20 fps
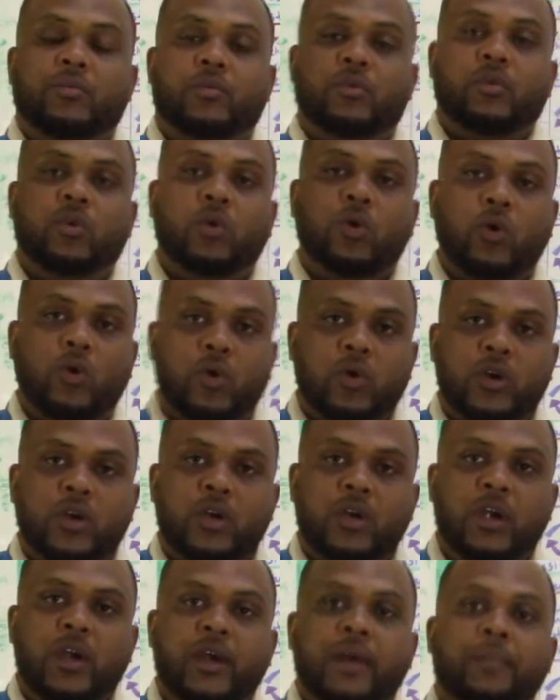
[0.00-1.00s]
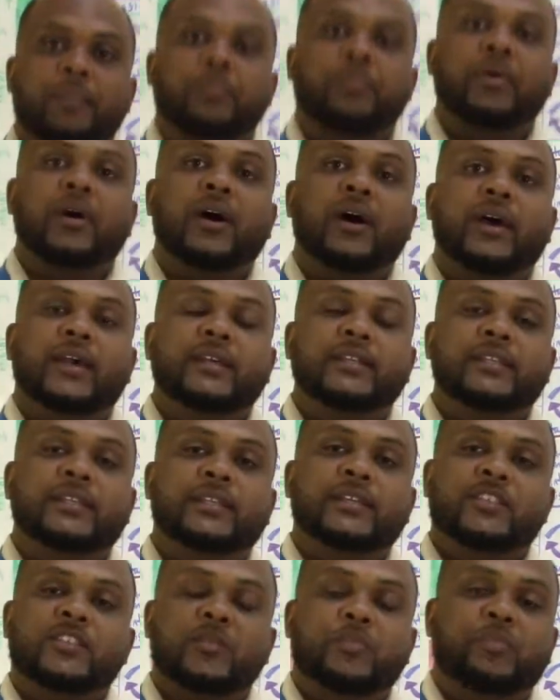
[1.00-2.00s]
core by
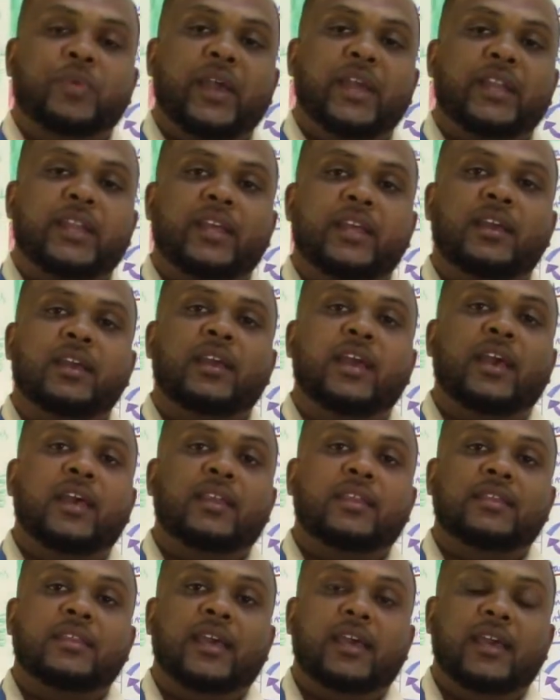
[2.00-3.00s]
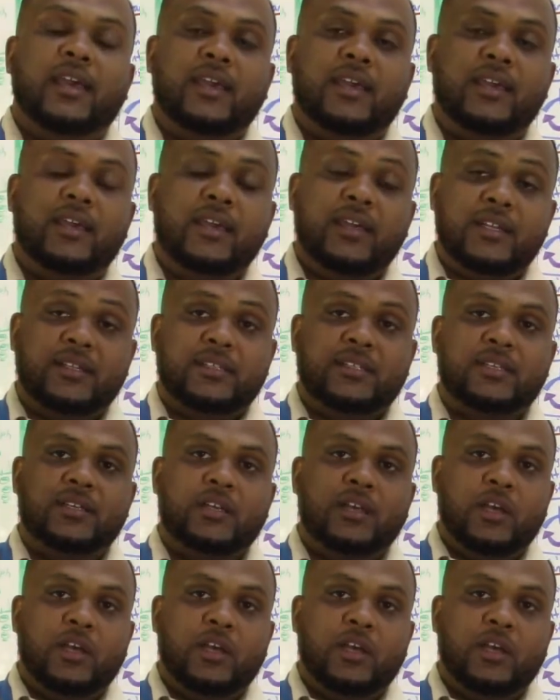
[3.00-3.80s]
dissipating the heat